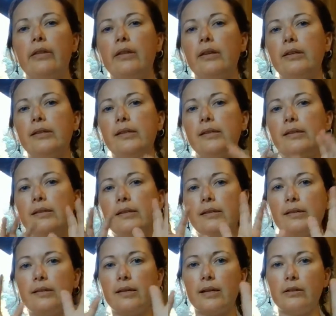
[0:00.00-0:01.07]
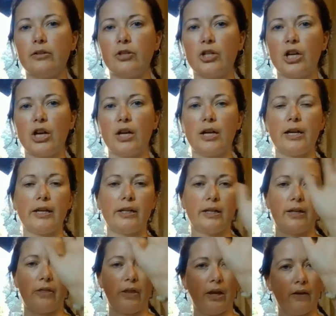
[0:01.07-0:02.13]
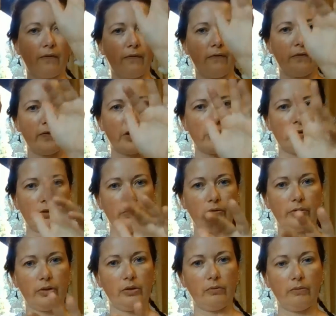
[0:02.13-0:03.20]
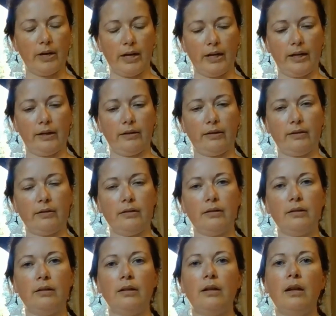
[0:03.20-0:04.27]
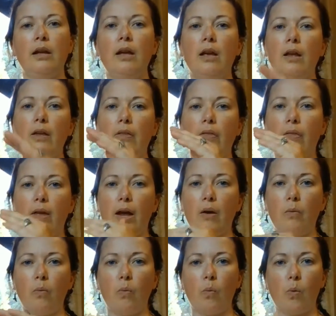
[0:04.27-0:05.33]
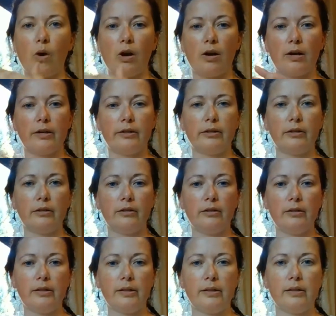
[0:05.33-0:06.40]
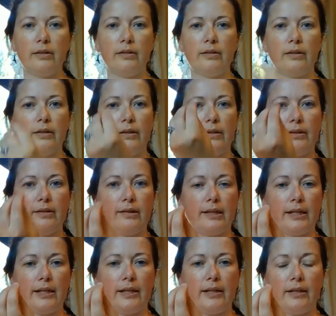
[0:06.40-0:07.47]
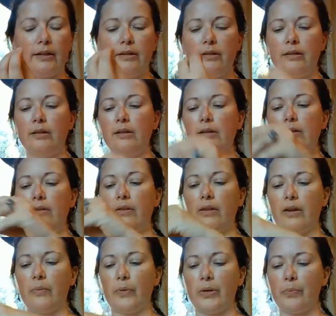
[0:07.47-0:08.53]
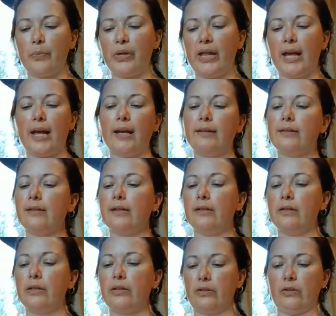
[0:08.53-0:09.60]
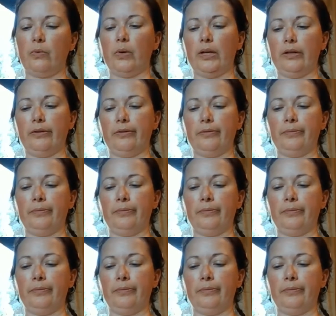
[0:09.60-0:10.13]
This is the sunshine that follows the rain, that waters the seed that we plant in the soil.